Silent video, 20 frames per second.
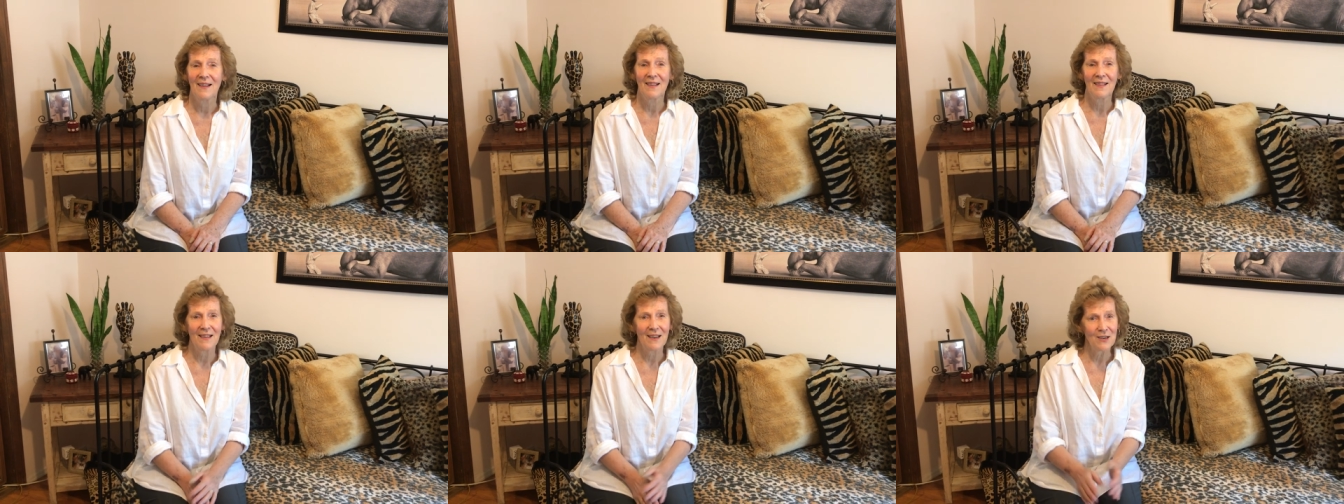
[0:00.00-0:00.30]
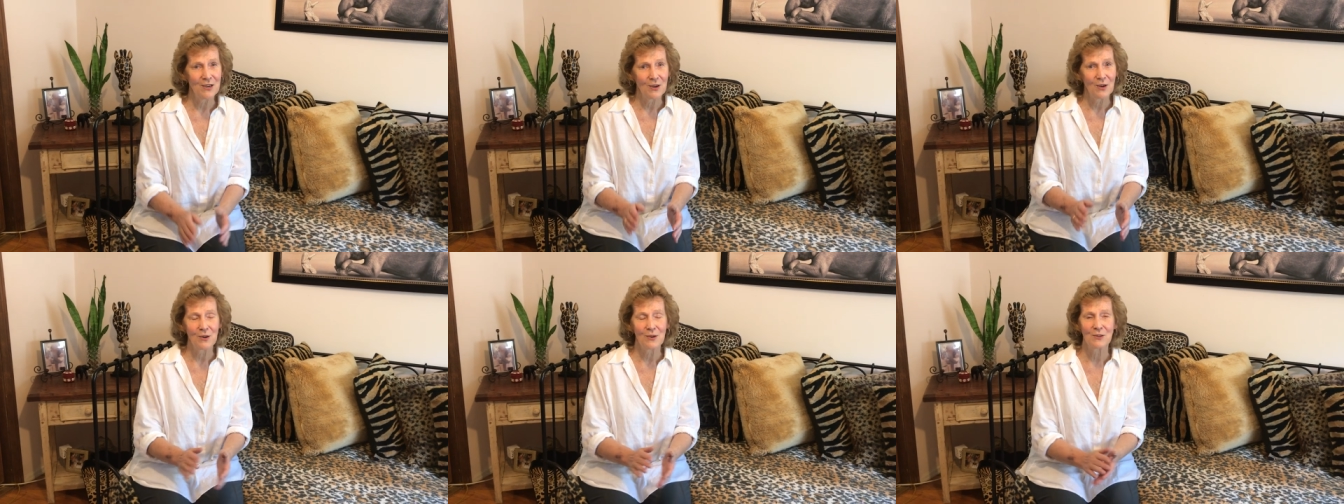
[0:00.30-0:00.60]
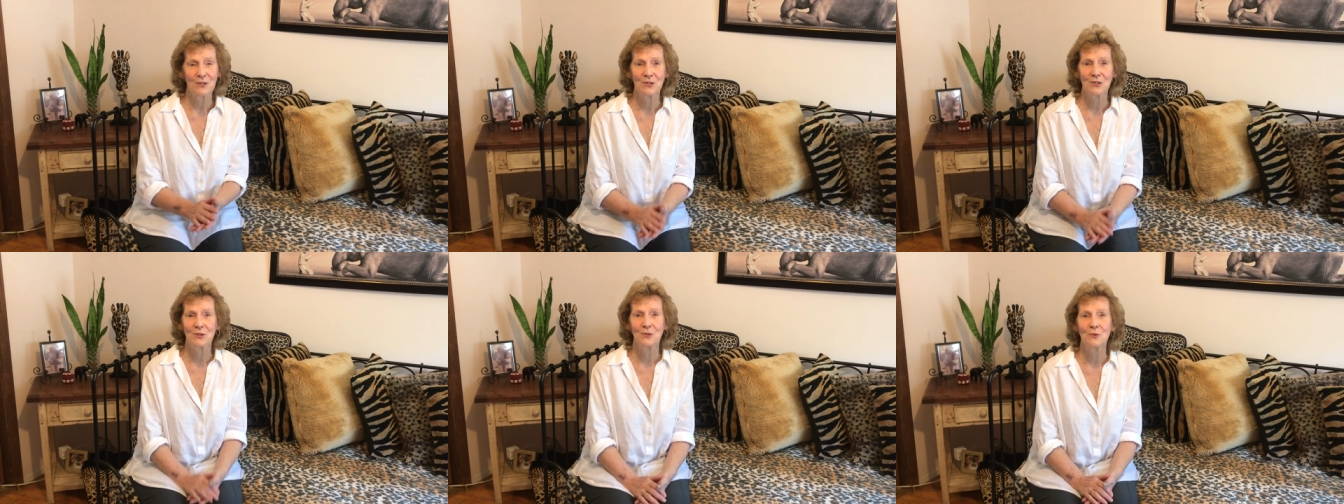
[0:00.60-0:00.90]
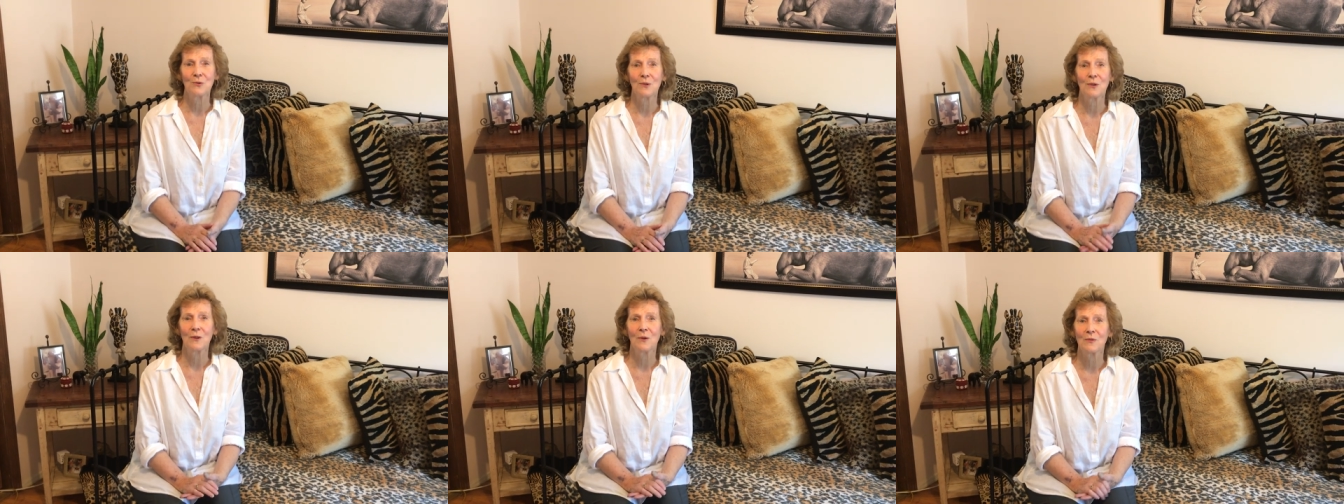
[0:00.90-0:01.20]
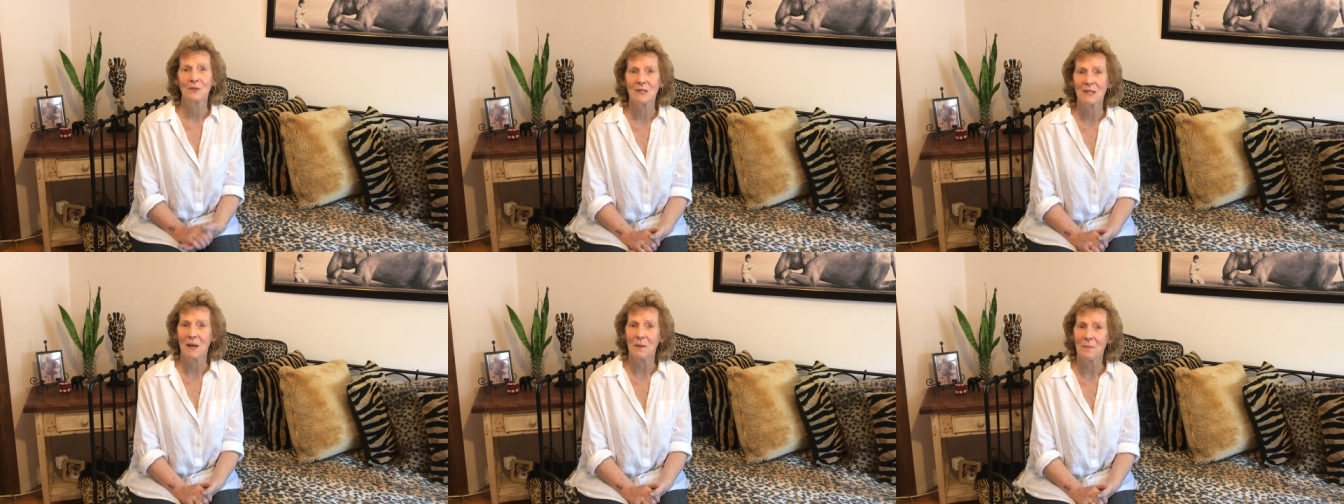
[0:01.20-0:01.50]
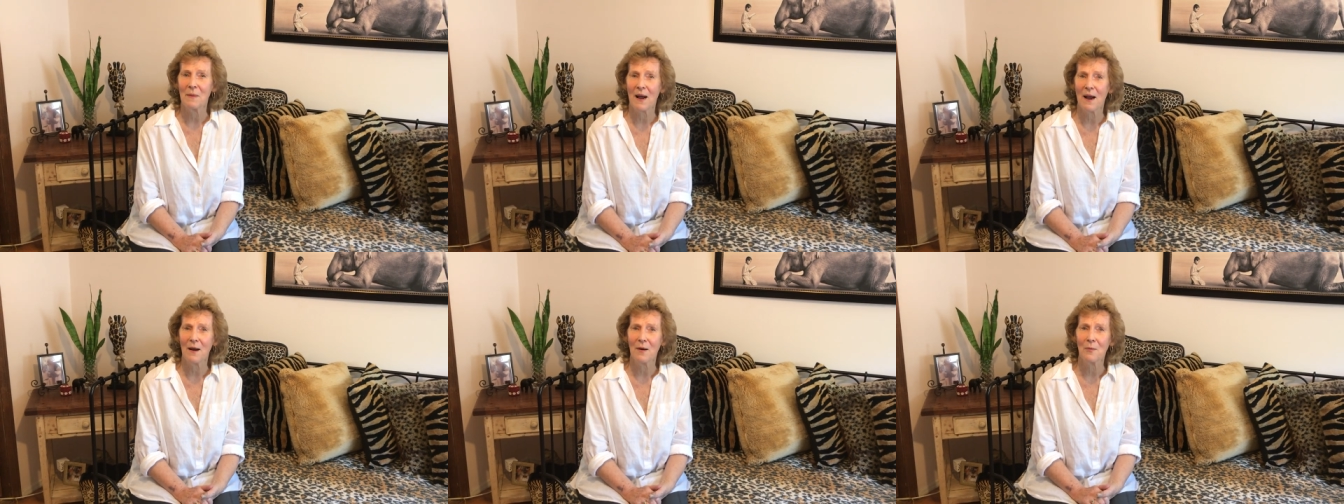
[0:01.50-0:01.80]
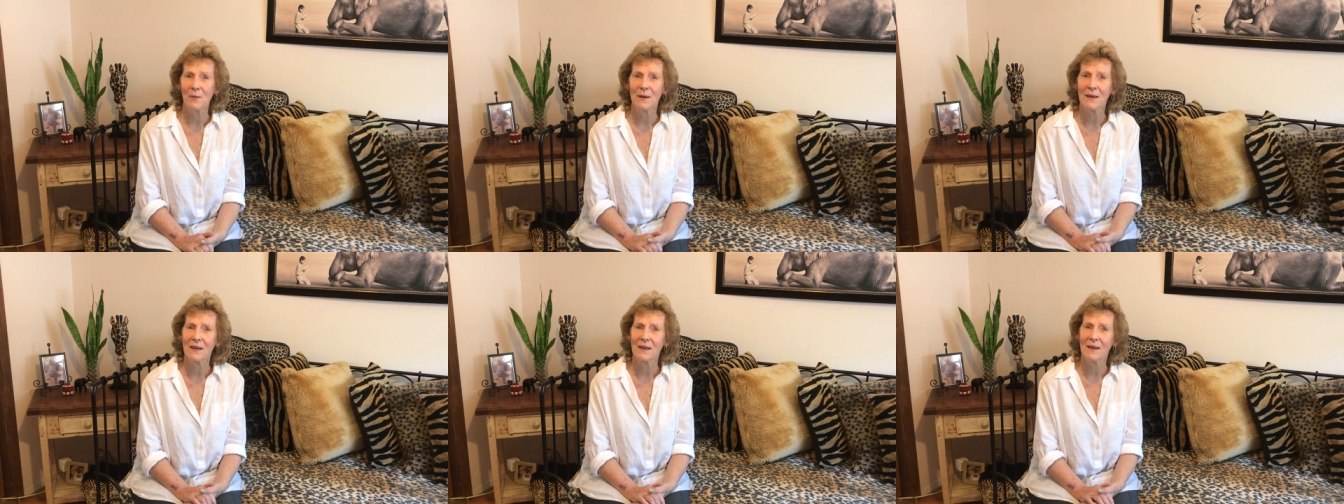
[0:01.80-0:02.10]
And then you go to school and
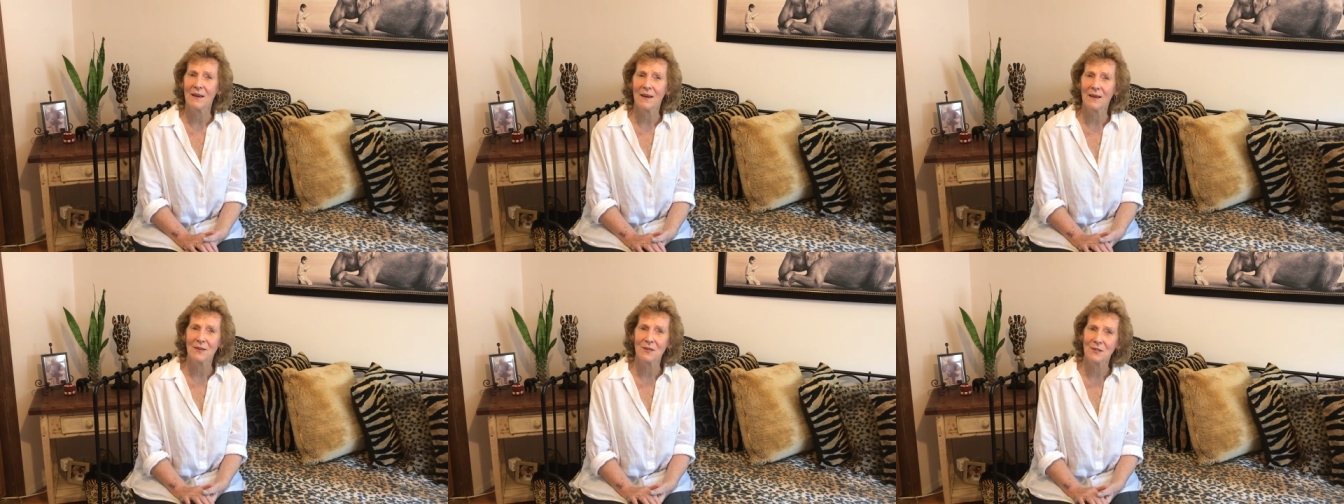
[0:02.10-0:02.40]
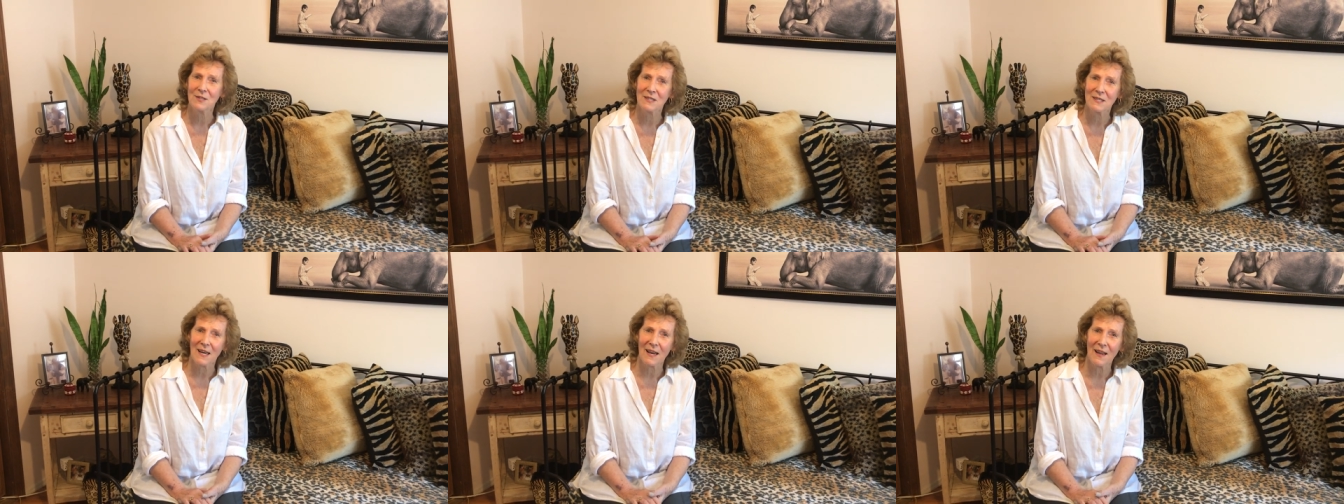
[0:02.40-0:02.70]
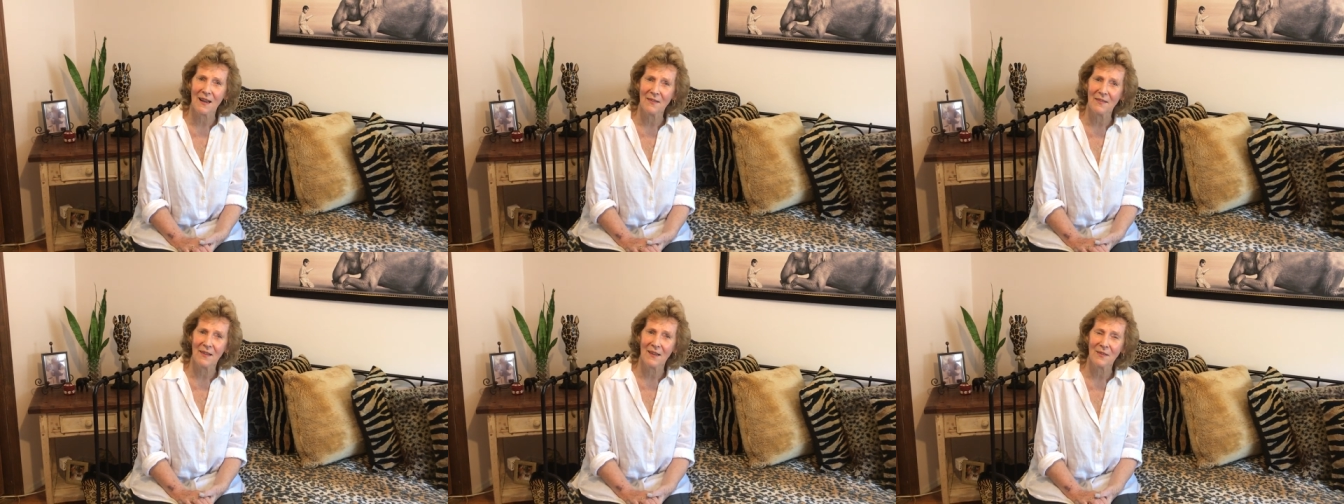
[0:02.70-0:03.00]
somehow we didn't understand